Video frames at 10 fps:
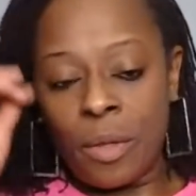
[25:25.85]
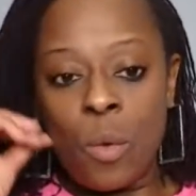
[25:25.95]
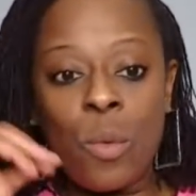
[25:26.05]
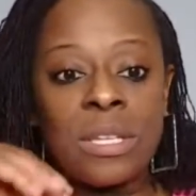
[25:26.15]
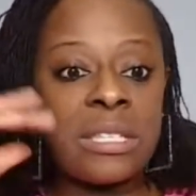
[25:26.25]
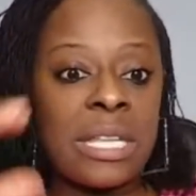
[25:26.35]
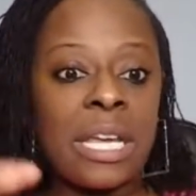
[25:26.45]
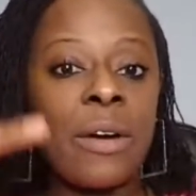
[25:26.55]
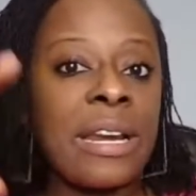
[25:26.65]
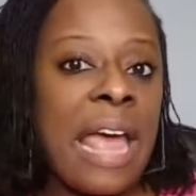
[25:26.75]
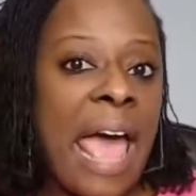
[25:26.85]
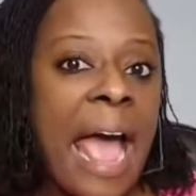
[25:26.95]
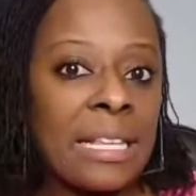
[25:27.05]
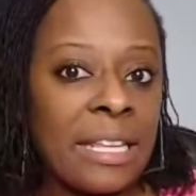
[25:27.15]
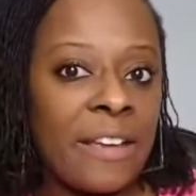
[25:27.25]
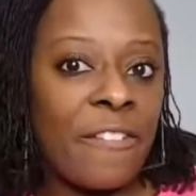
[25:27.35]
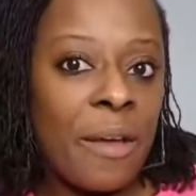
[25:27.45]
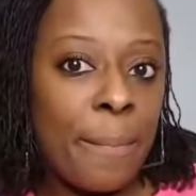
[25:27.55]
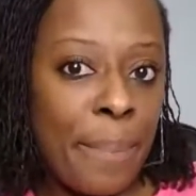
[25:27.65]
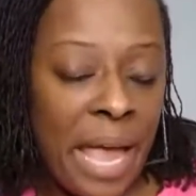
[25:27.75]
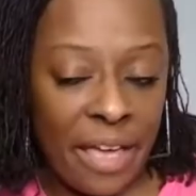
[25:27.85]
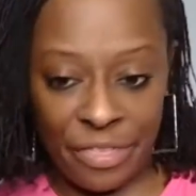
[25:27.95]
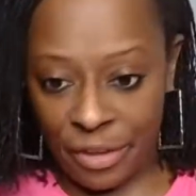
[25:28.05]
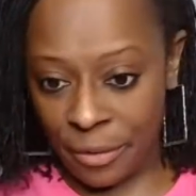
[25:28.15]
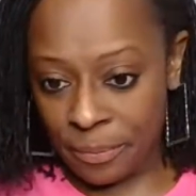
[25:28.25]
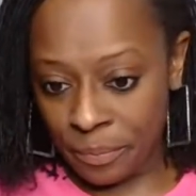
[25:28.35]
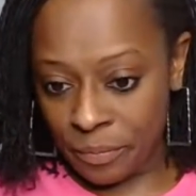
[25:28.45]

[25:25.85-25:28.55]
was still an active Panther